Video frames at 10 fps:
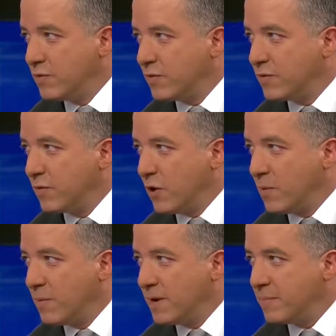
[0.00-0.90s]

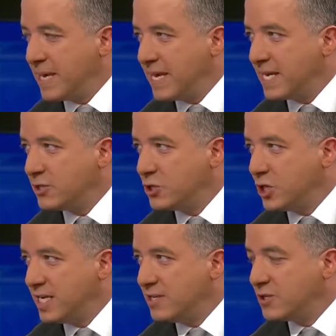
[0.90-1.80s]
from
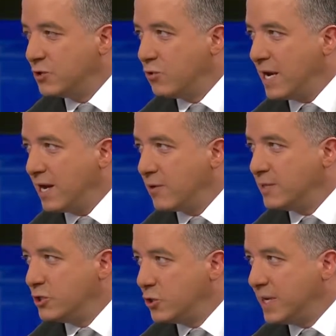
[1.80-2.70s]
PSG to Real
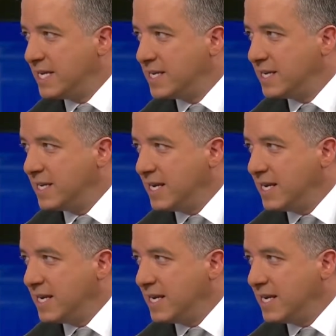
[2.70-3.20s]
Madrid.